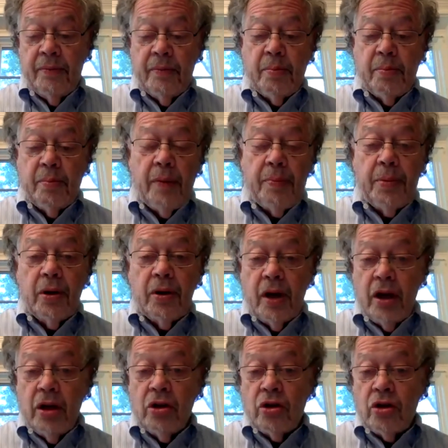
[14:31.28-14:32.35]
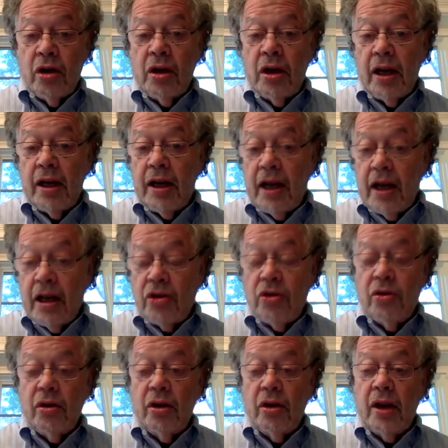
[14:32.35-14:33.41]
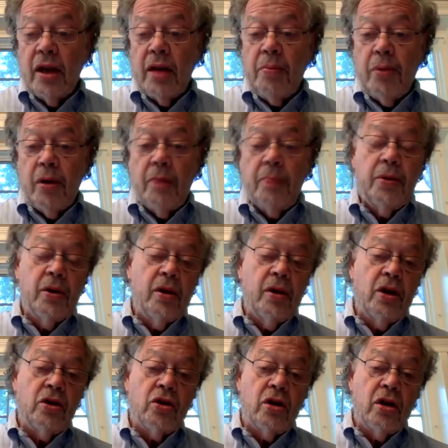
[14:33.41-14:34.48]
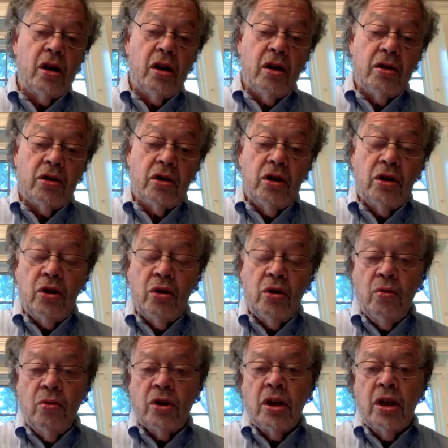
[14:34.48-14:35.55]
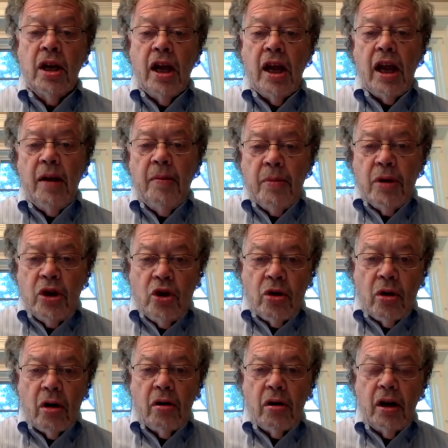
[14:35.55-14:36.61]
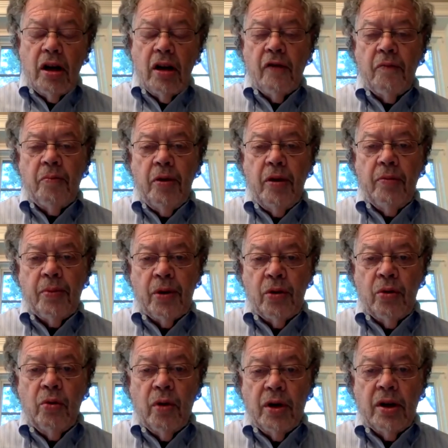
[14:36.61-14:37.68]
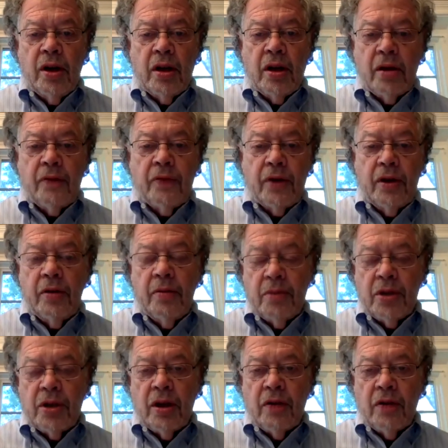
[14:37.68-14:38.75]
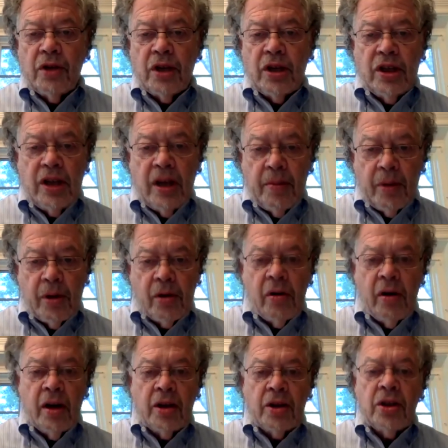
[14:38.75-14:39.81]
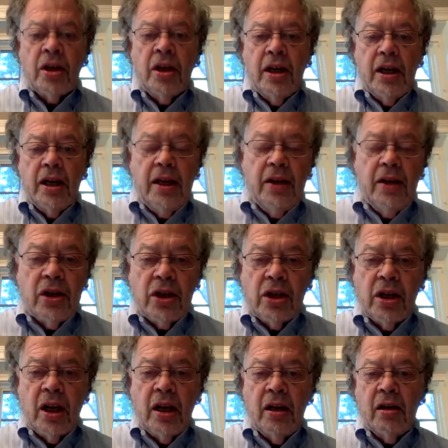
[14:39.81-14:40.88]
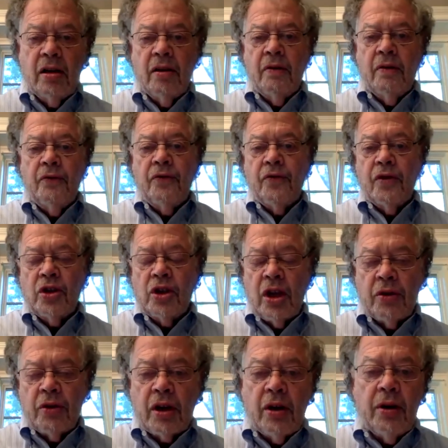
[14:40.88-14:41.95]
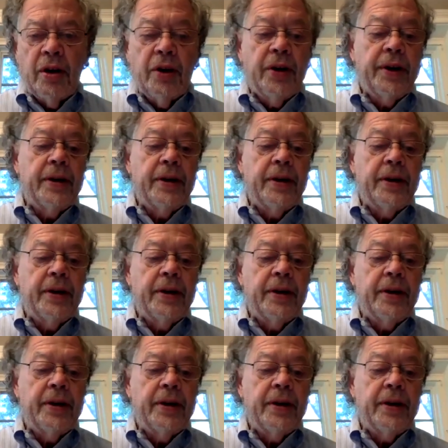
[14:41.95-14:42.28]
population, and actually that population constitutes a majority of people who identify themselves as Democrats in the state of South Carolina.